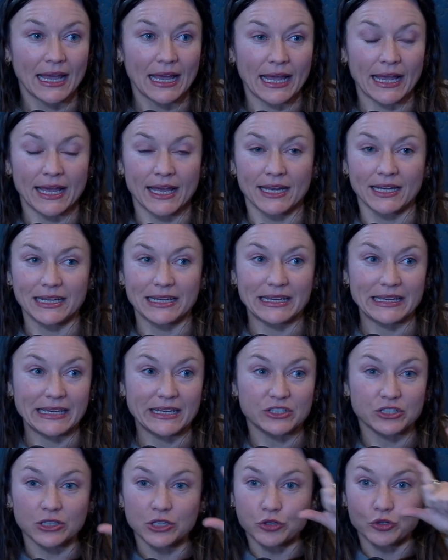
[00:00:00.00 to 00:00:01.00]
and
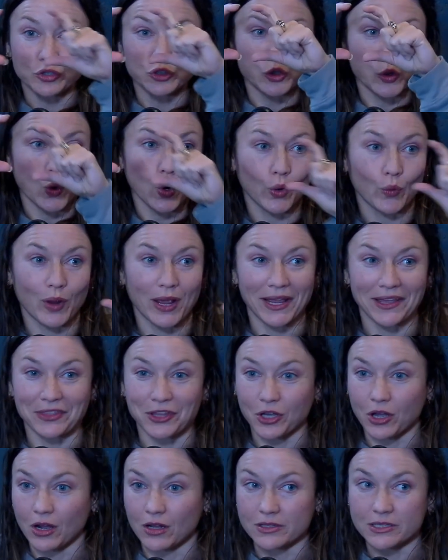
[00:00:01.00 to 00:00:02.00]
each little doorway in
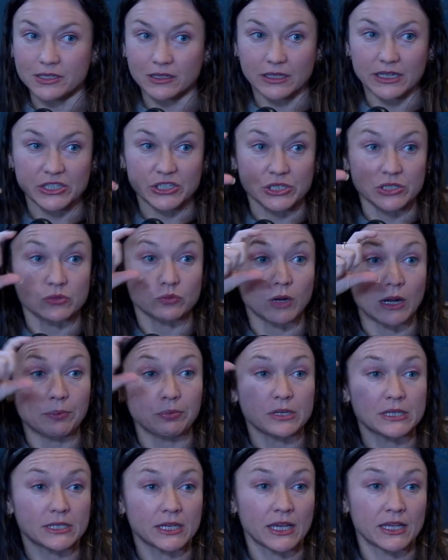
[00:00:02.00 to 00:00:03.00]
the constellations
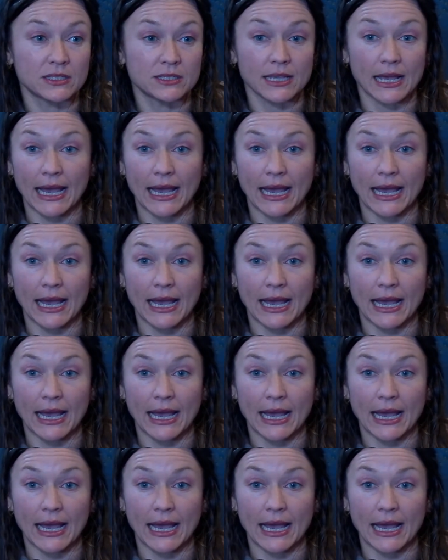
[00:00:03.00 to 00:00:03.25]
represents